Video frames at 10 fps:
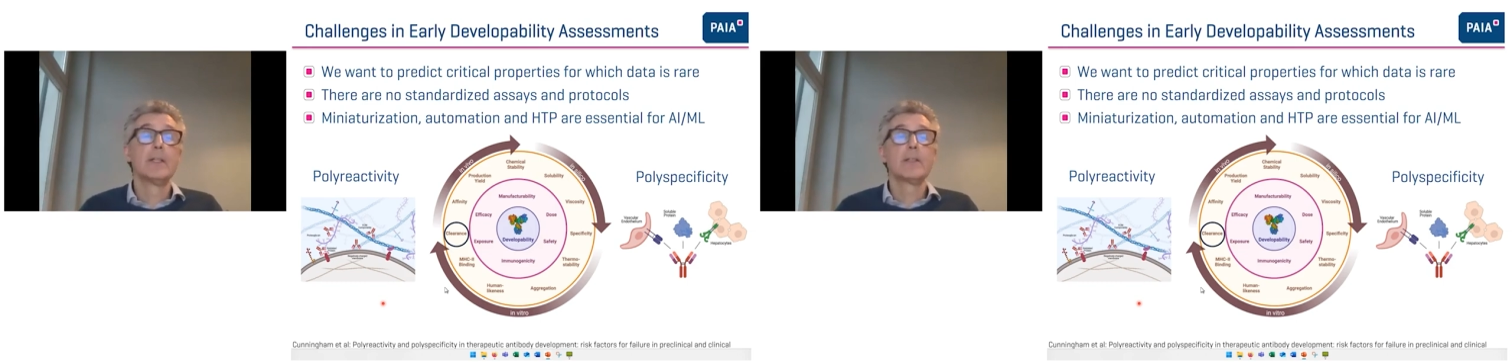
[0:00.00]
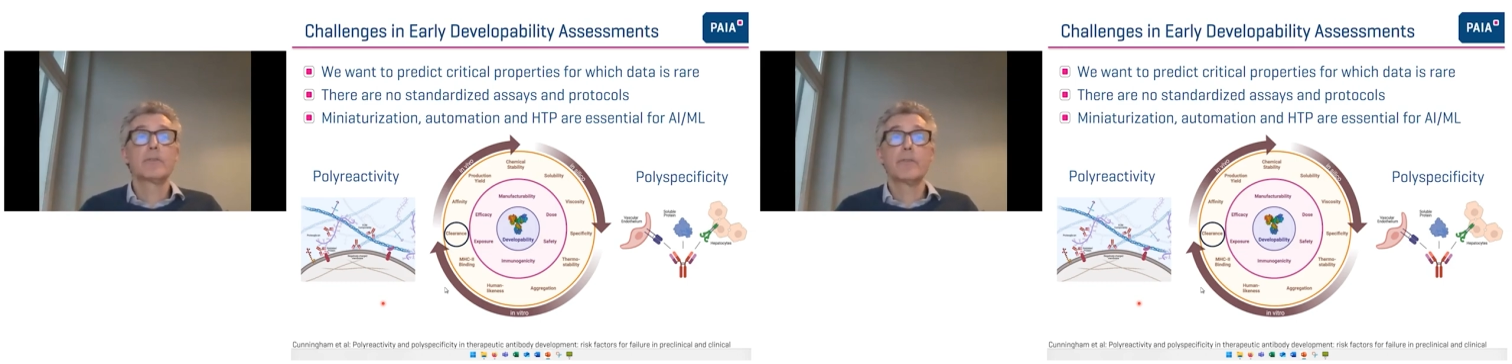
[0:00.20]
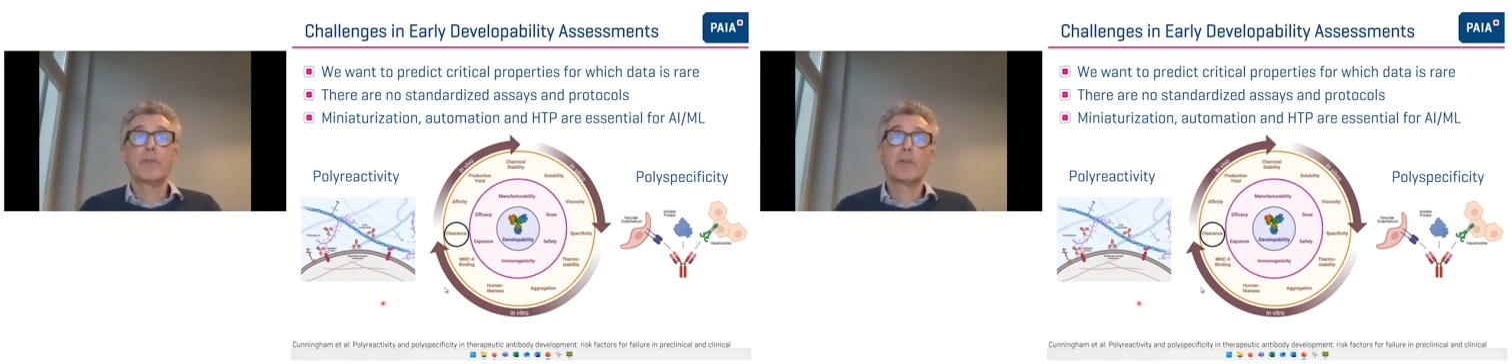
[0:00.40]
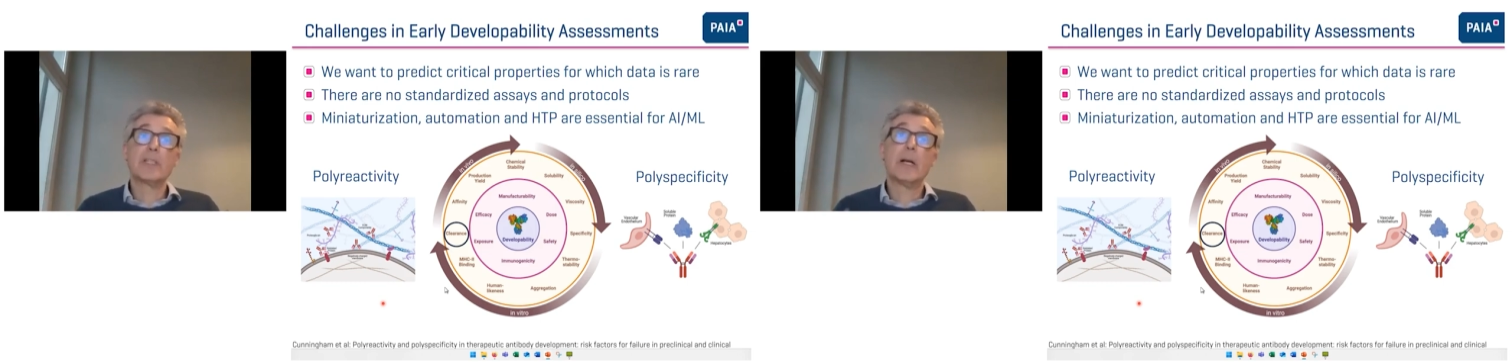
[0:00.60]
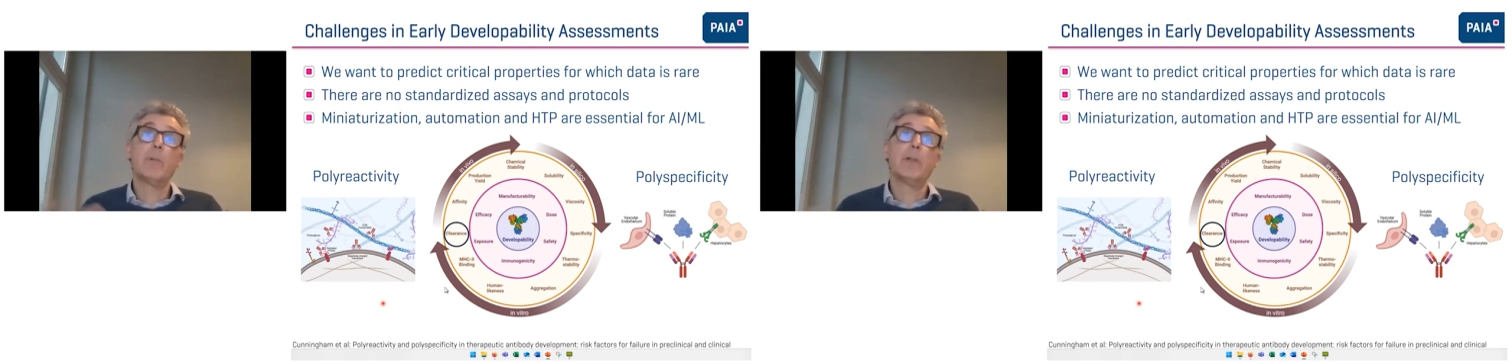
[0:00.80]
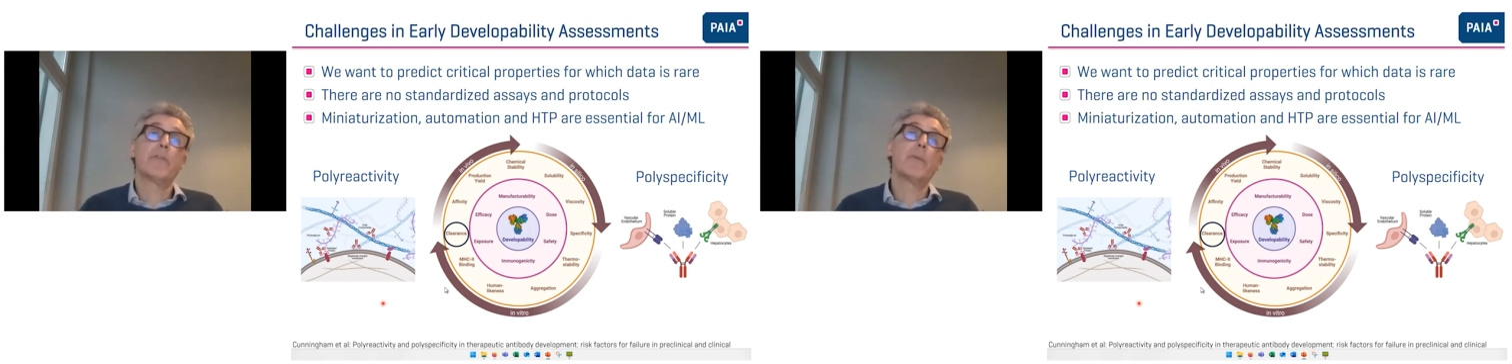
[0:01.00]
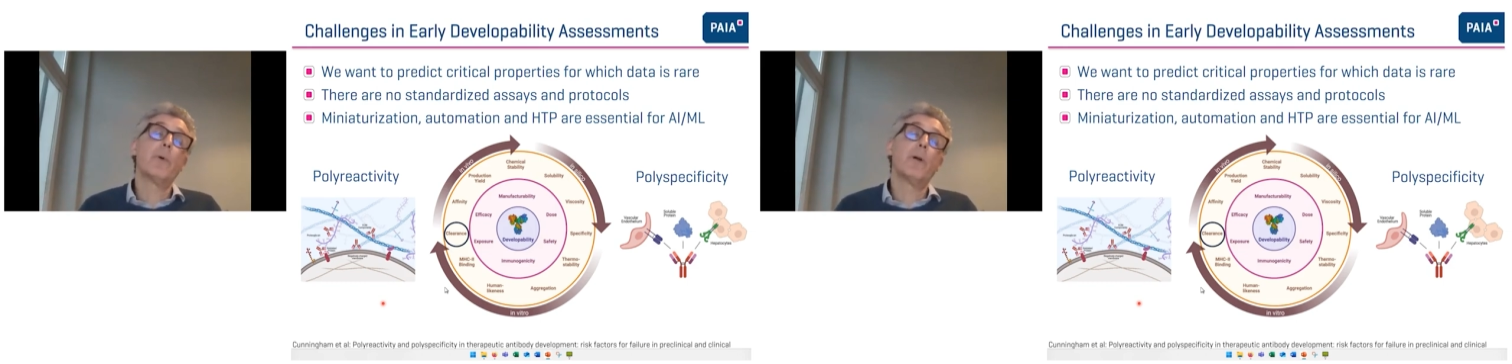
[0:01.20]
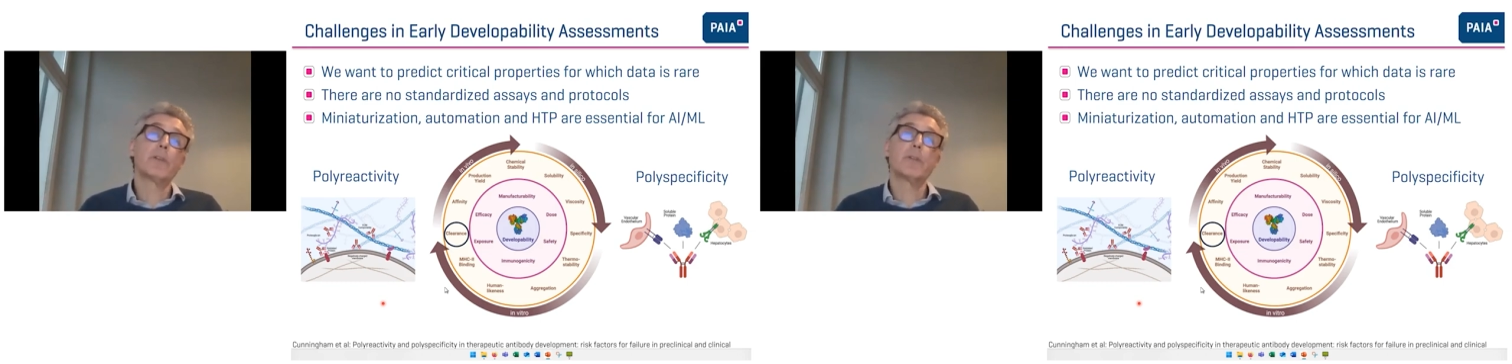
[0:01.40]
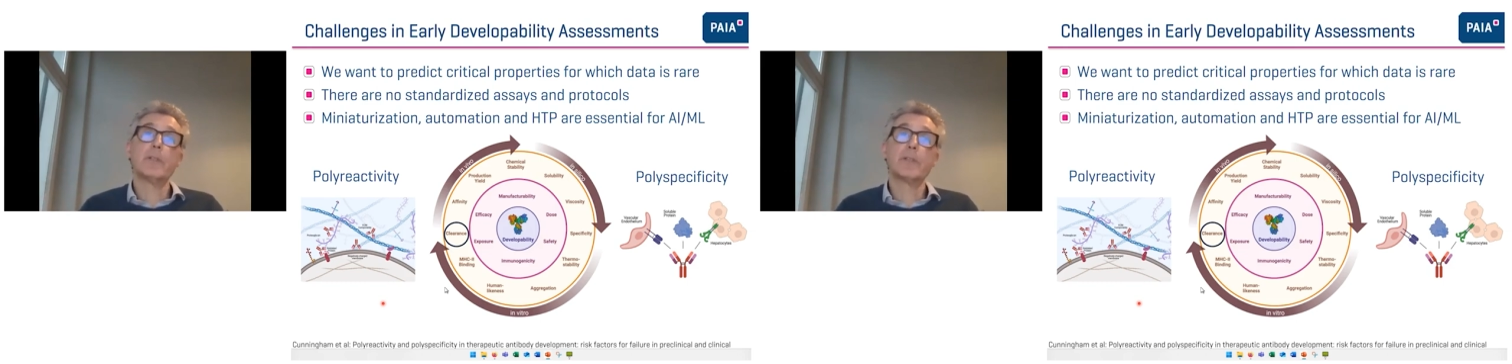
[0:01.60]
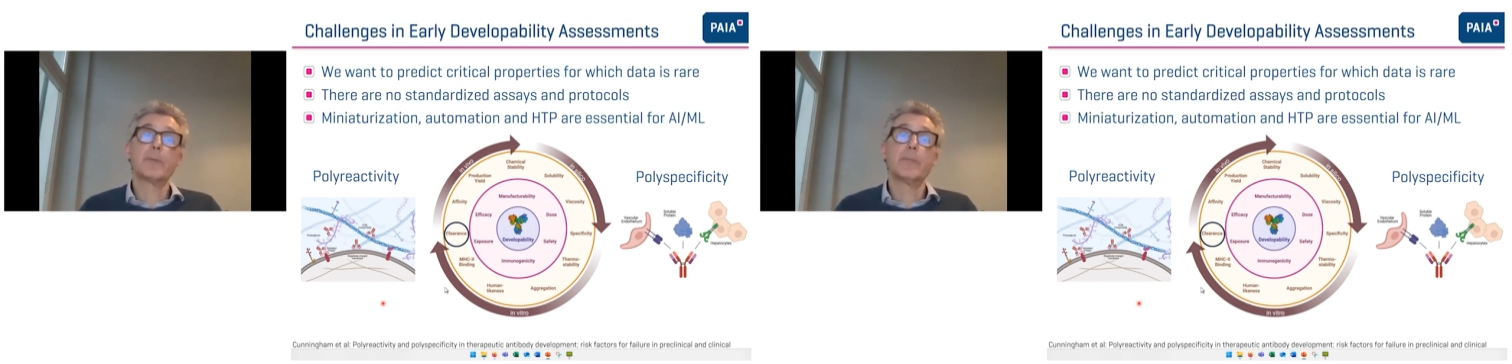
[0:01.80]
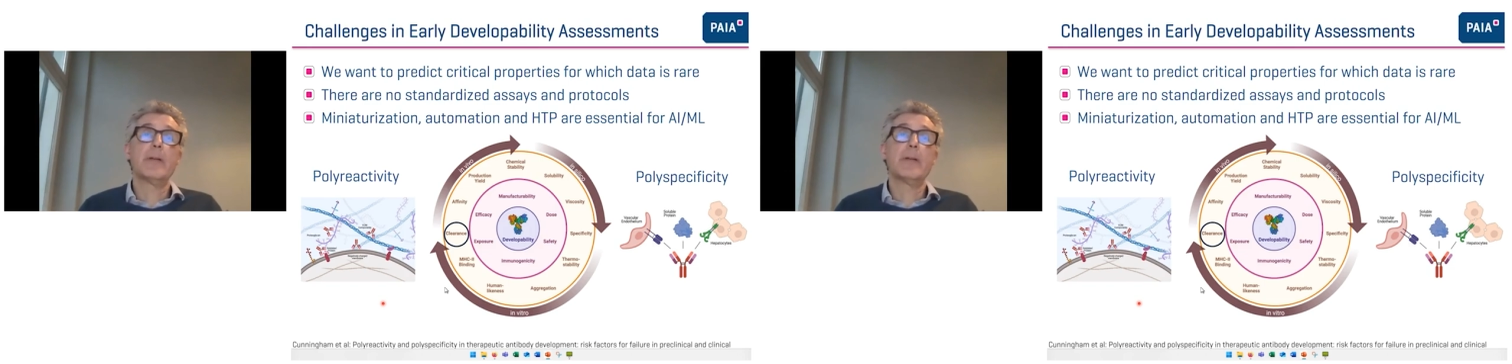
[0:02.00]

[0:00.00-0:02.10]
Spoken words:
So, for example, if a molecule is